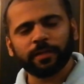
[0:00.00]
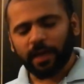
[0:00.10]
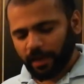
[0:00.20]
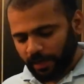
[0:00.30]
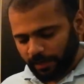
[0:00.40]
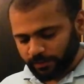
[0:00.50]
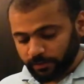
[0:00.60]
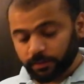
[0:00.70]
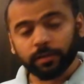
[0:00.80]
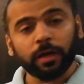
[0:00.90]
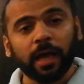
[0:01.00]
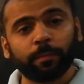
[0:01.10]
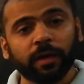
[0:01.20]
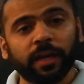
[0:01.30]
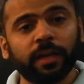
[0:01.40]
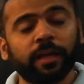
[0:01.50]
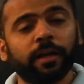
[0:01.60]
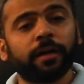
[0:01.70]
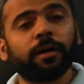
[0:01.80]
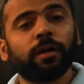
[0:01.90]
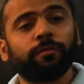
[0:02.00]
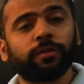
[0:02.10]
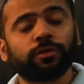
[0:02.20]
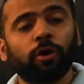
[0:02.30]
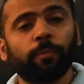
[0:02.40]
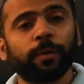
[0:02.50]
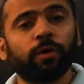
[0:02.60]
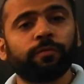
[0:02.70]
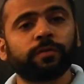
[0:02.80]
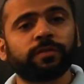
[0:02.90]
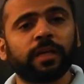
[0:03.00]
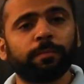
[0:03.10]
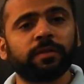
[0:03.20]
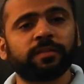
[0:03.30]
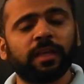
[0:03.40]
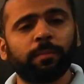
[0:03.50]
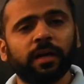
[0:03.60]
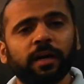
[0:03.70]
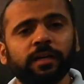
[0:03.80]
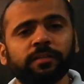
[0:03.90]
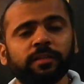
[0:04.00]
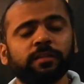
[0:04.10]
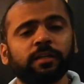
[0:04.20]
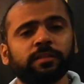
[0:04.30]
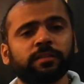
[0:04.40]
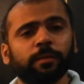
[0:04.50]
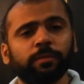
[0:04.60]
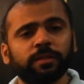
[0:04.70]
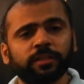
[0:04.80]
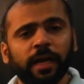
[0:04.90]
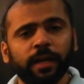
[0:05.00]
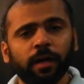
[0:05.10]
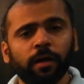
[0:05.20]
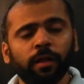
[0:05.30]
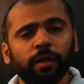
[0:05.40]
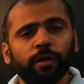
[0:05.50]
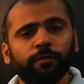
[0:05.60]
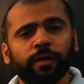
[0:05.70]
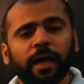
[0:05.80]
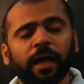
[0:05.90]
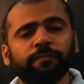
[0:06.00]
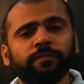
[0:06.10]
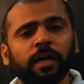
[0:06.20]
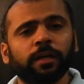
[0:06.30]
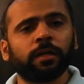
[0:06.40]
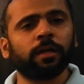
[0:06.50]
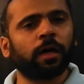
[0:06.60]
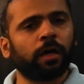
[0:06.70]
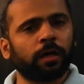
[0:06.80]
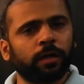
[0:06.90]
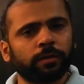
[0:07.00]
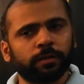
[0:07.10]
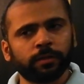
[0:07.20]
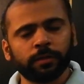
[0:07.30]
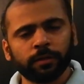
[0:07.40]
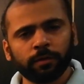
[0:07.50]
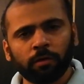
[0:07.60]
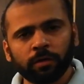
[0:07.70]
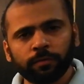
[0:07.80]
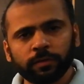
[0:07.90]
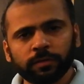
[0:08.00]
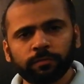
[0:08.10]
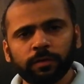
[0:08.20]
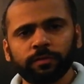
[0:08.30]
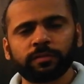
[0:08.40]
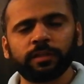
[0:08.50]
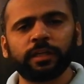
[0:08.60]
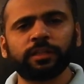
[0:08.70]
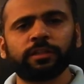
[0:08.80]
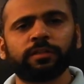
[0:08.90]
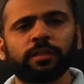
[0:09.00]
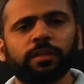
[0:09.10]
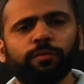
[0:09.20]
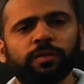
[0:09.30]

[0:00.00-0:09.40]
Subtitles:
and I'm again here with the topic of stable ischemic heart disease and stable angina. We have done the non-invasive investigations and the